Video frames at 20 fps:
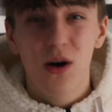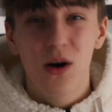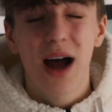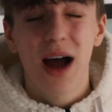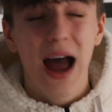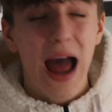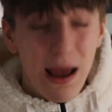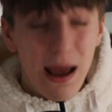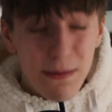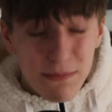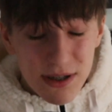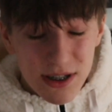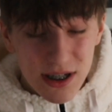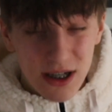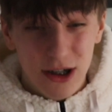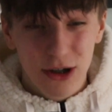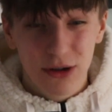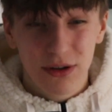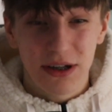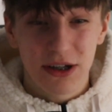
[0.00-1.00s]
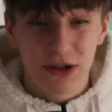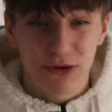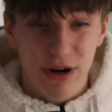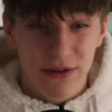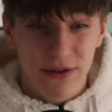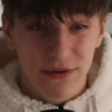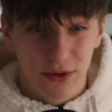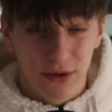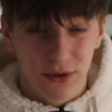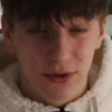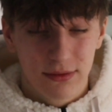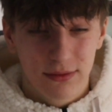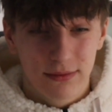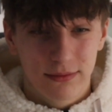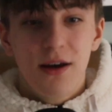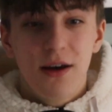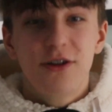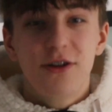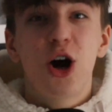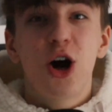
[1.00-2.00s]
Absolutely dreadful.
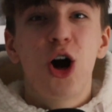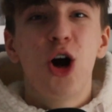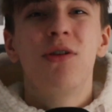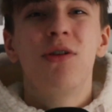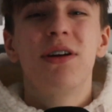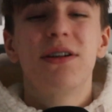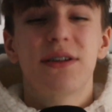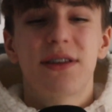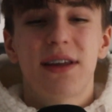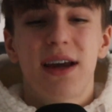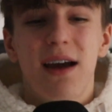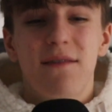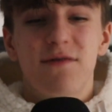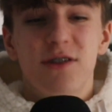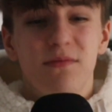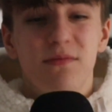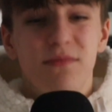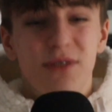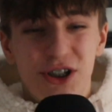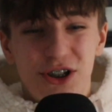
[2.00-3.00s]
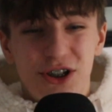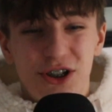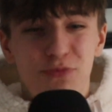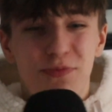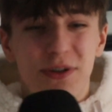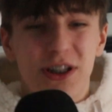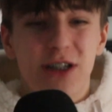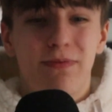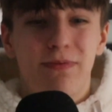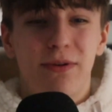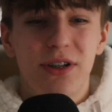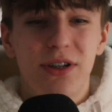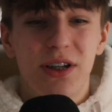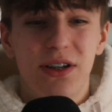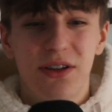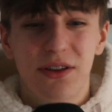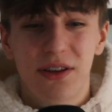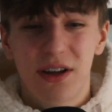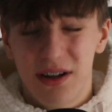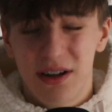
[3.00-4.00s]
Not only do they have some stupid sponsors
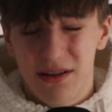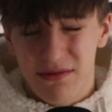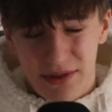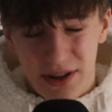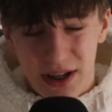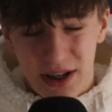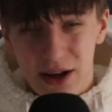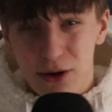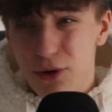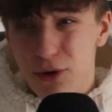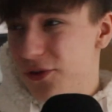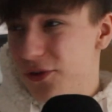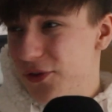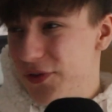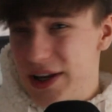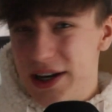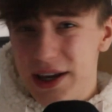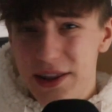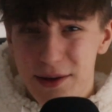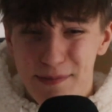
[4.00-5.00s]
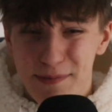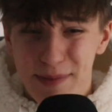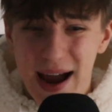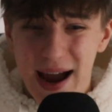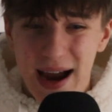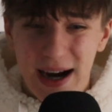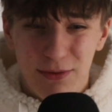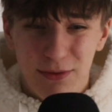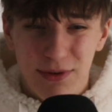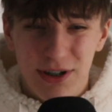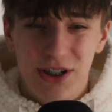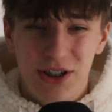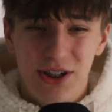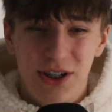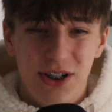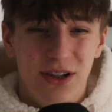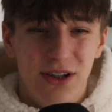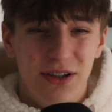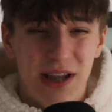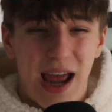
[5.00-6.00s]
on the little fin at the back, which
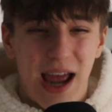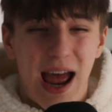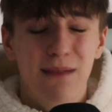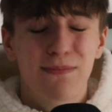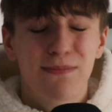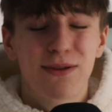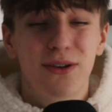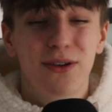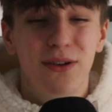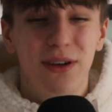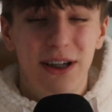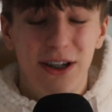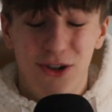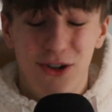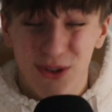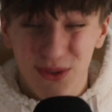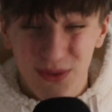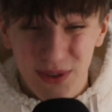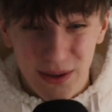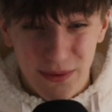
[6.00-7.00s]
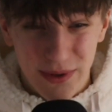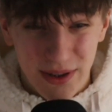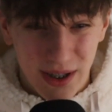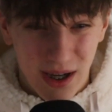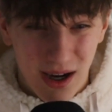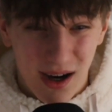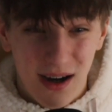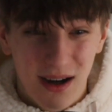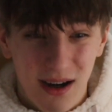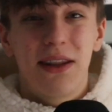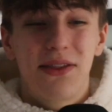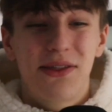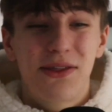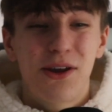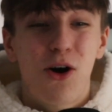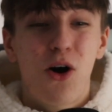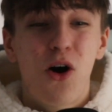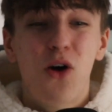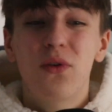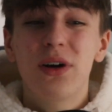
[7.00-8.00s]
just looks absolutely goofy with the car.
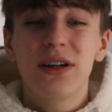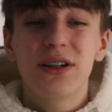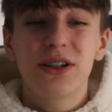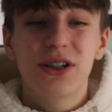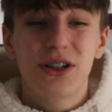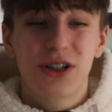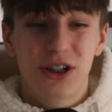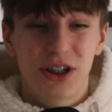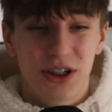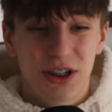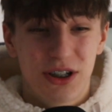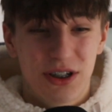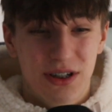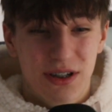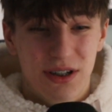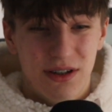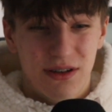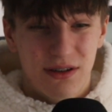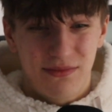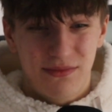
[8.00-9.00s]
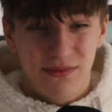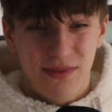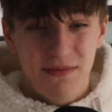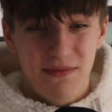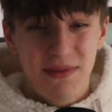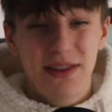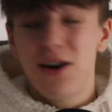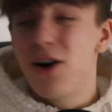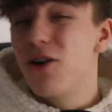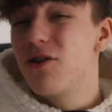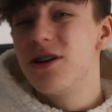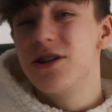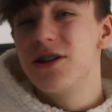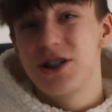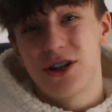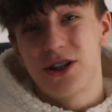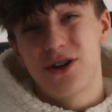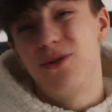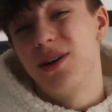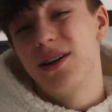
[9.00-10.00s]
The orange just... I mean, the orange
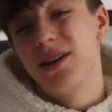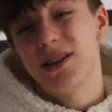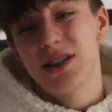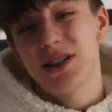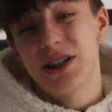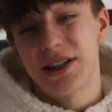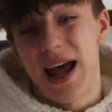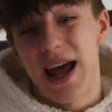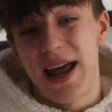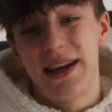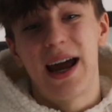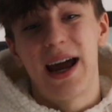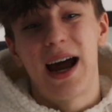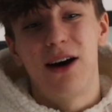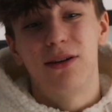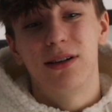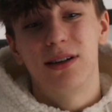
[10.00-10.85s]
is cool. It does stand out.